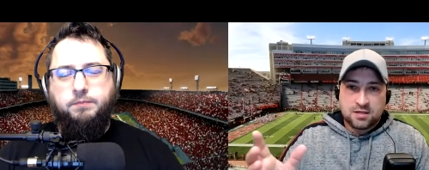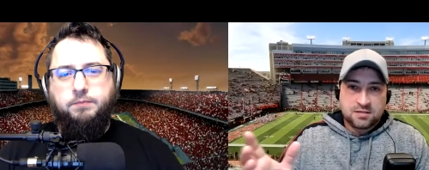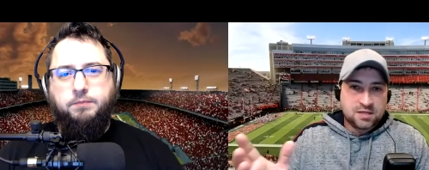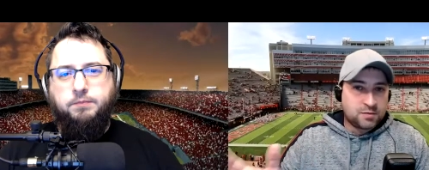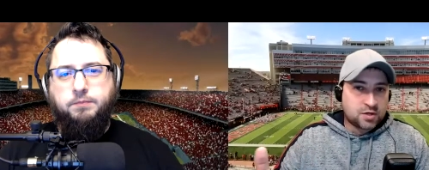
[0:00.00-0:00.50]

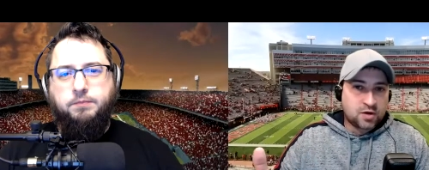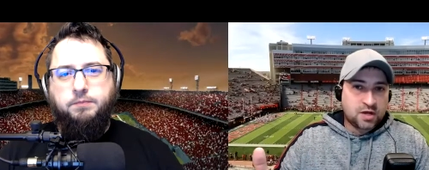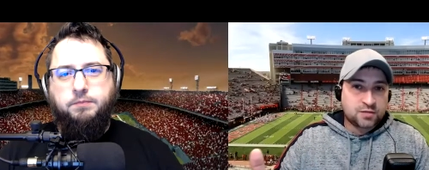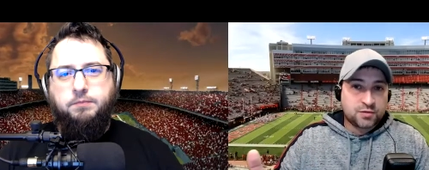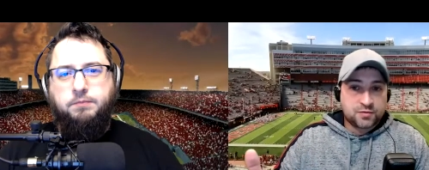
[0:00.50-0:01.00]
Speaker 1: stumbled
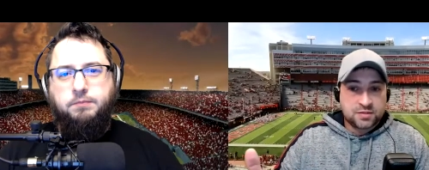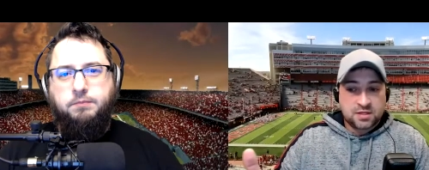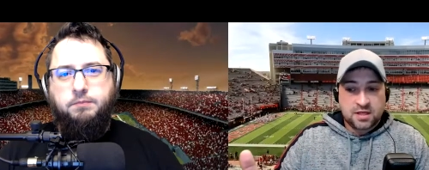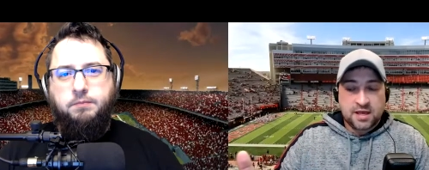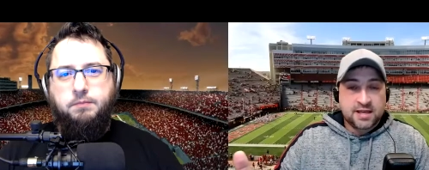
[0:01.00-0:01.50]
across which was
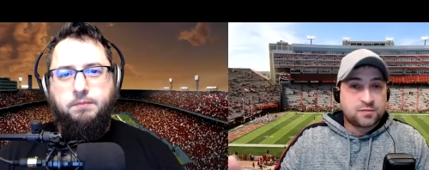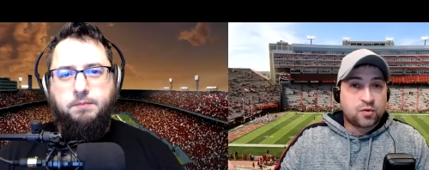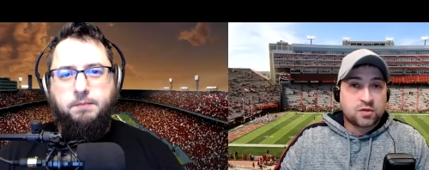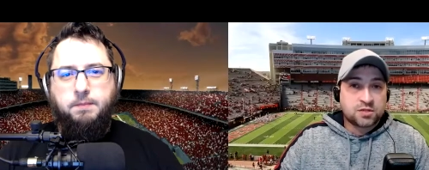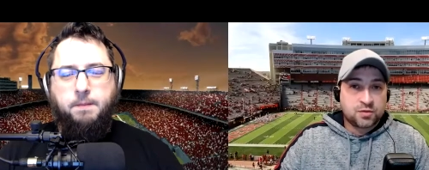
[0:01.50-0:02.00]
the EA
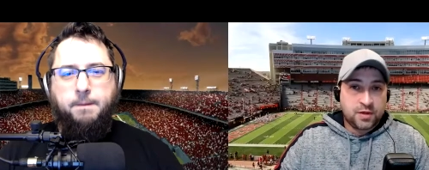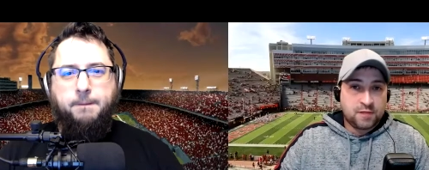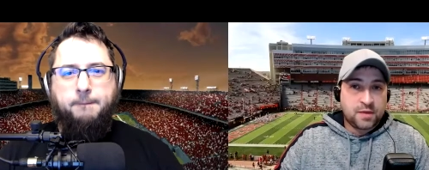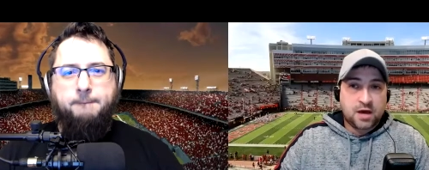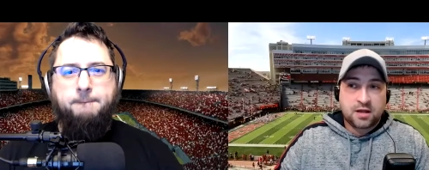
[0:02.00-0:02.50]
Sports tweet
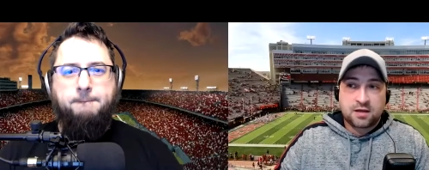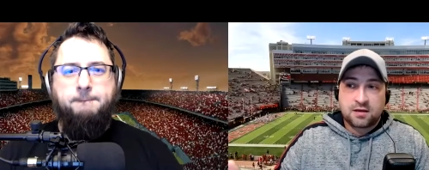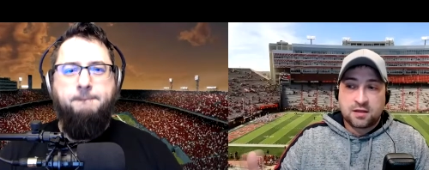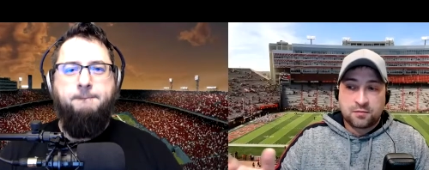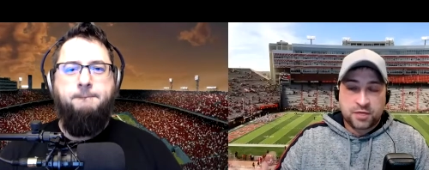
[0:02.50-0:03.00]
about it
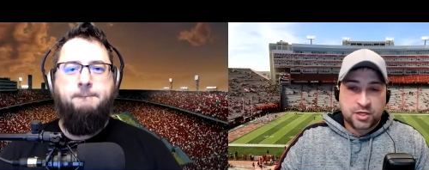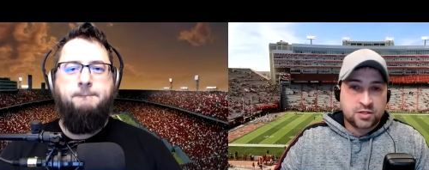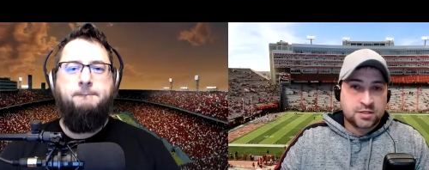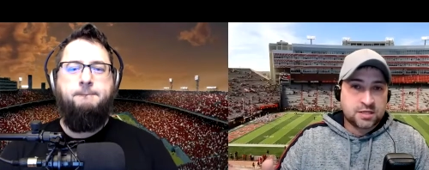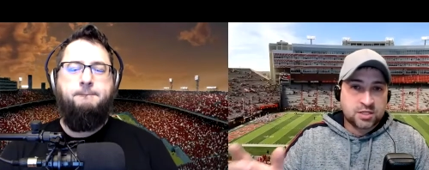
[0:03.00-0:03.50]
and the picture
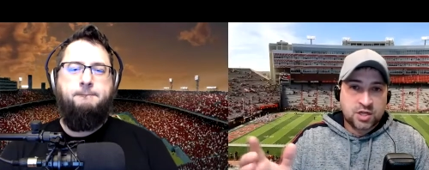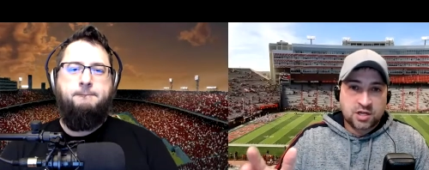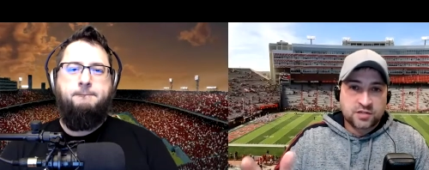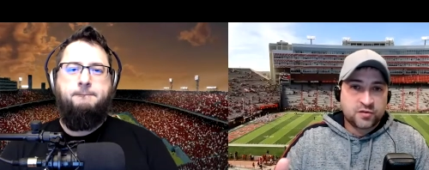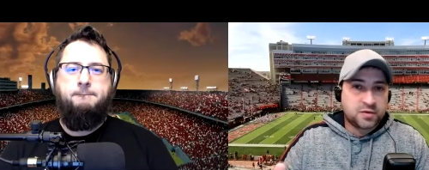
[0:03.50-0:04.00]
that says
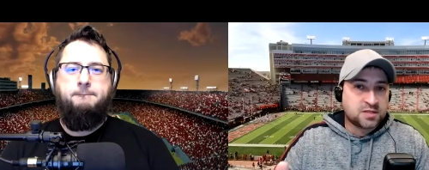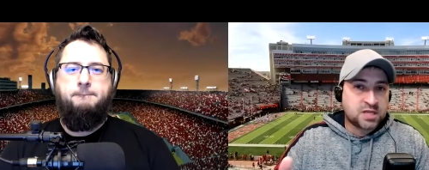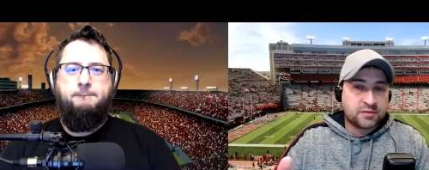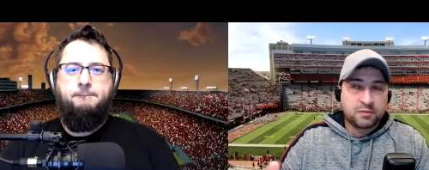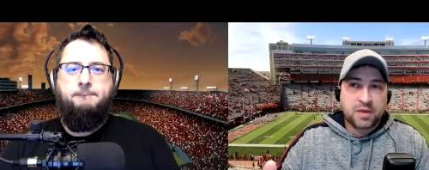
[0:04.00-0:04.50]
college football is
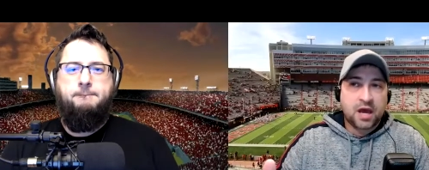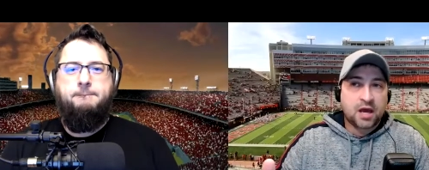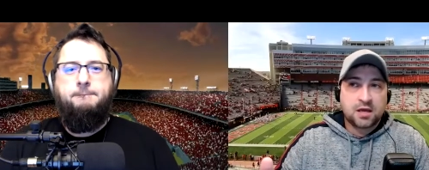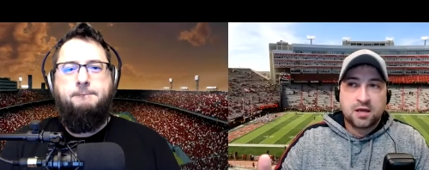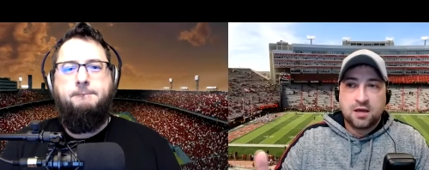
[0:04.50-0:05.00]
coming
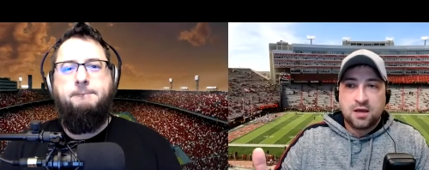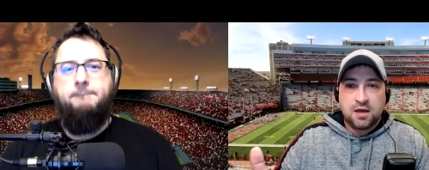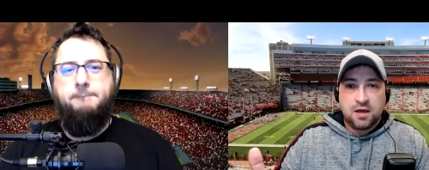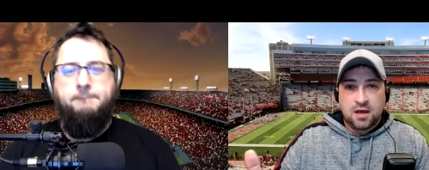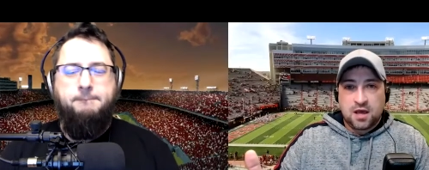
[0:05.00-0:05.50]
back.
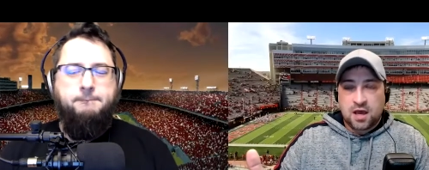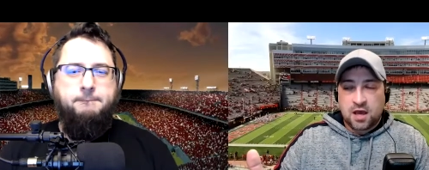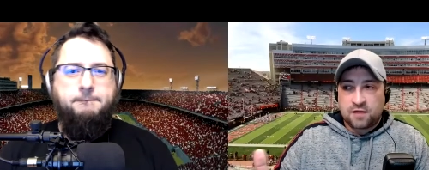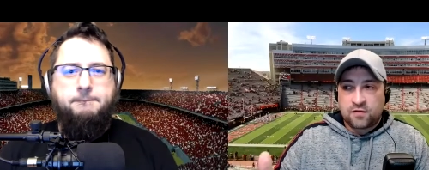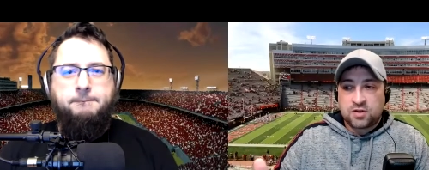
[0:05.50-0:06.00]
And
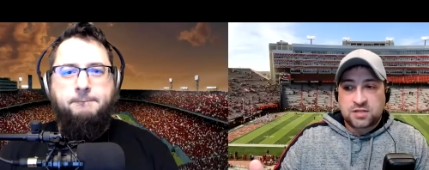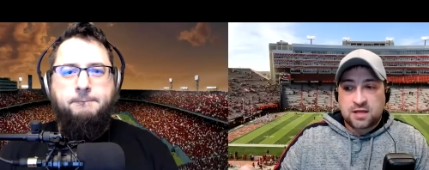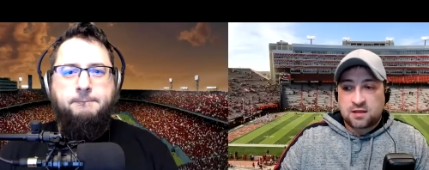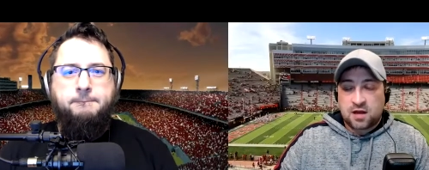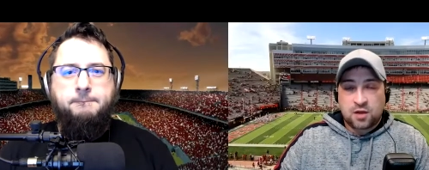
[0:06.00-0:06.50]
at first, I
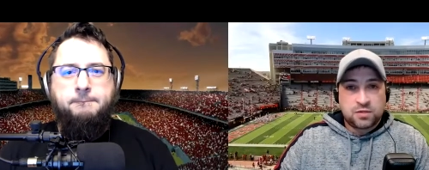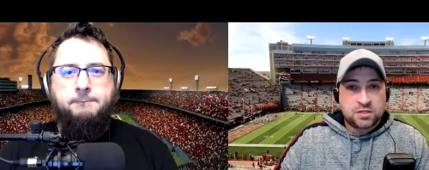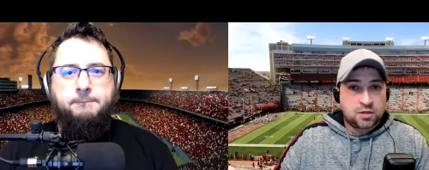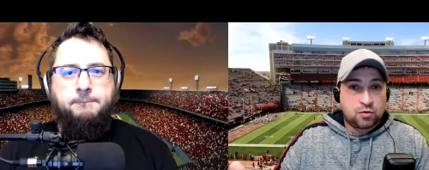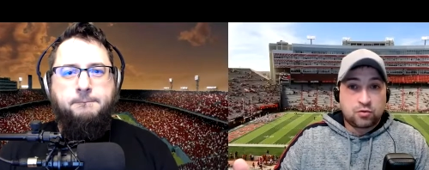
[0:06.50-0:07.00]
thought it was
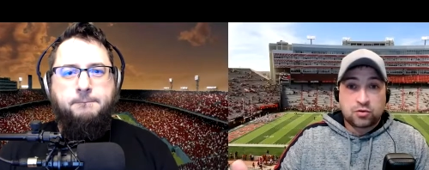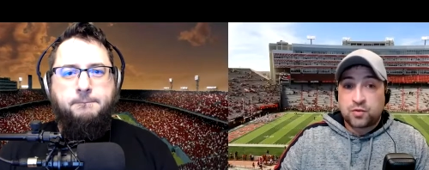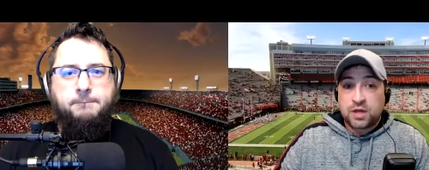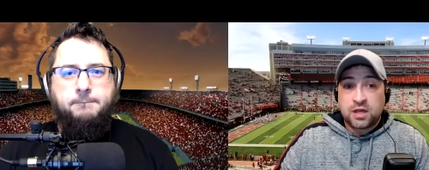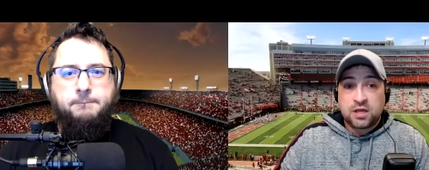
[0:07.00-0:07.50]
an old
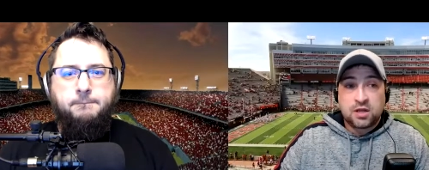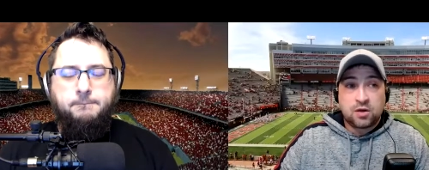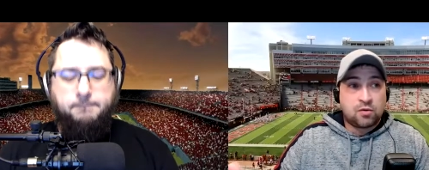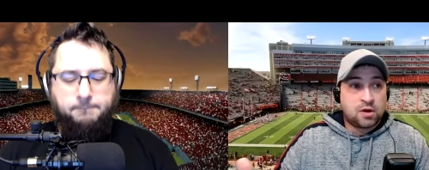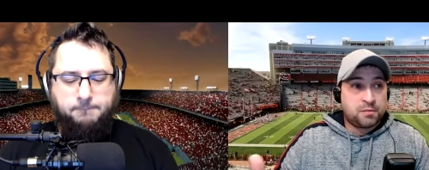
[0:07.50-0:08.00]
tweet
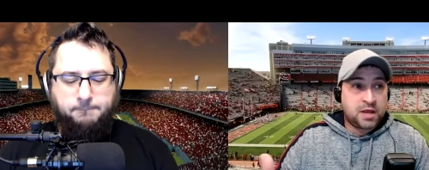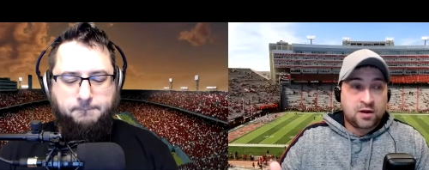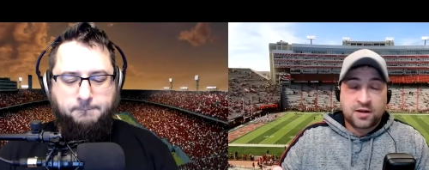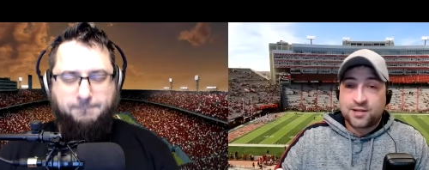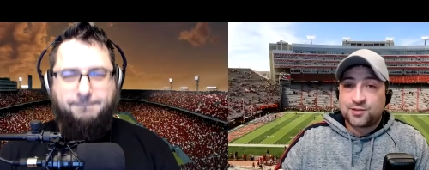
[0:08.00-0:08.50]
or a
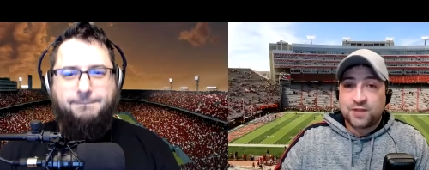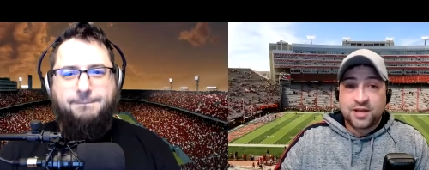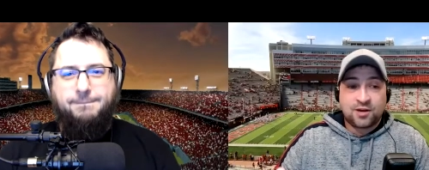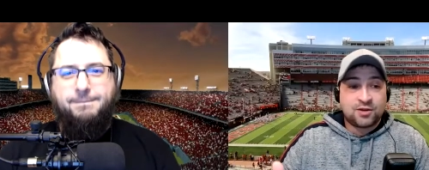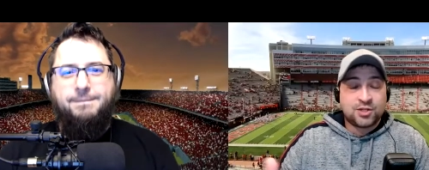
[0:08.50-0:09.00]
parody
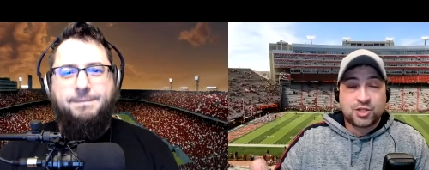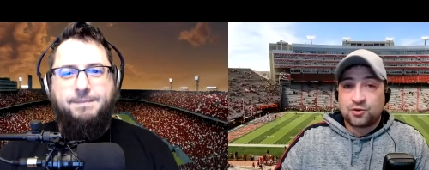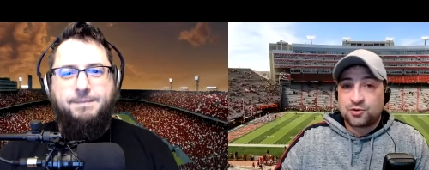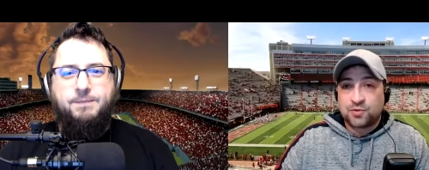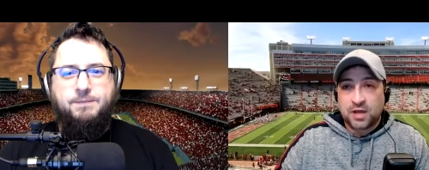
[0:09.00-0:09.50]
tweet or a
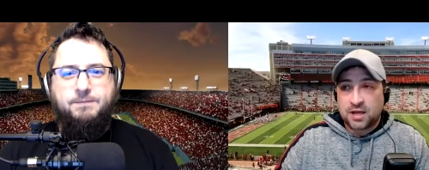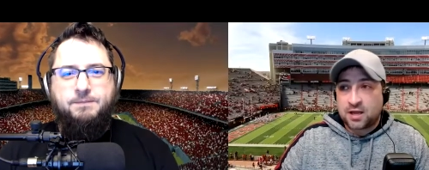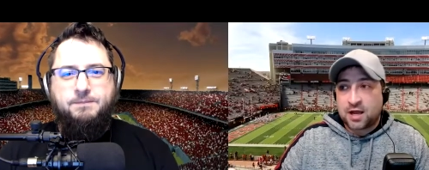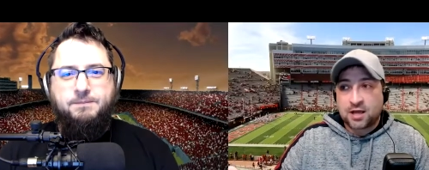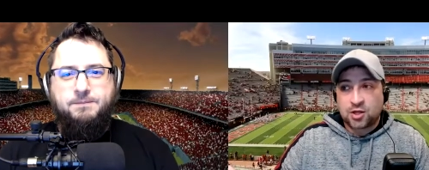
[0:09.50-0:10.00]
joke tweet.
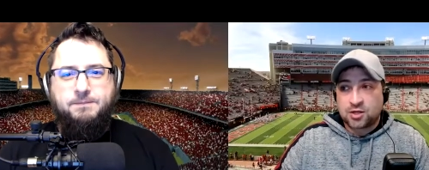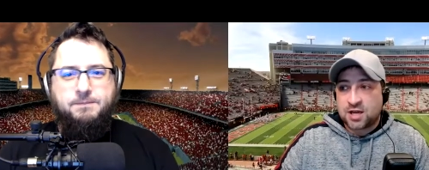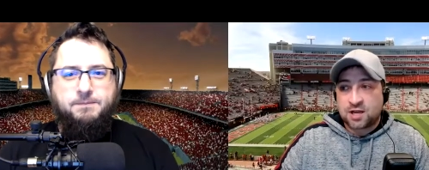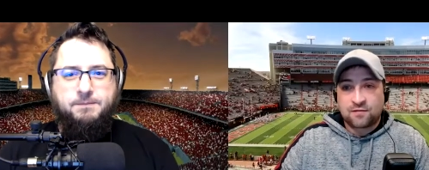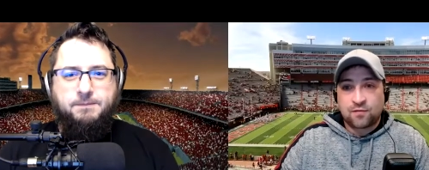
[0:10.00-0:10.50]
And I looked
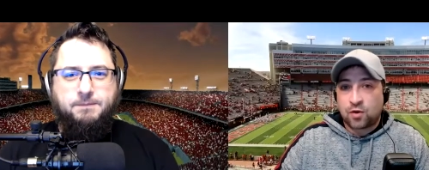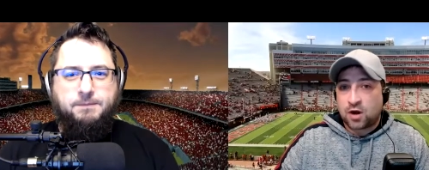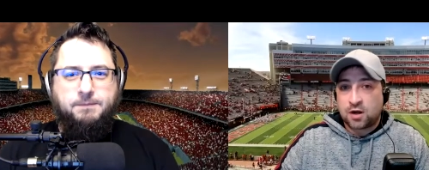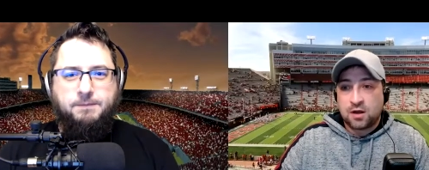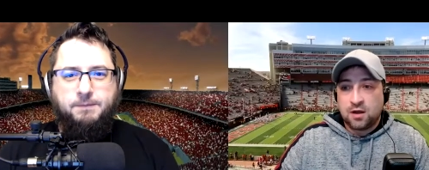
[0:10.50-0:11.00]
at it
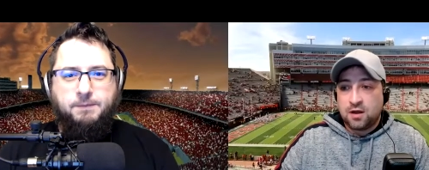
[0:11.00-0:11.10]
for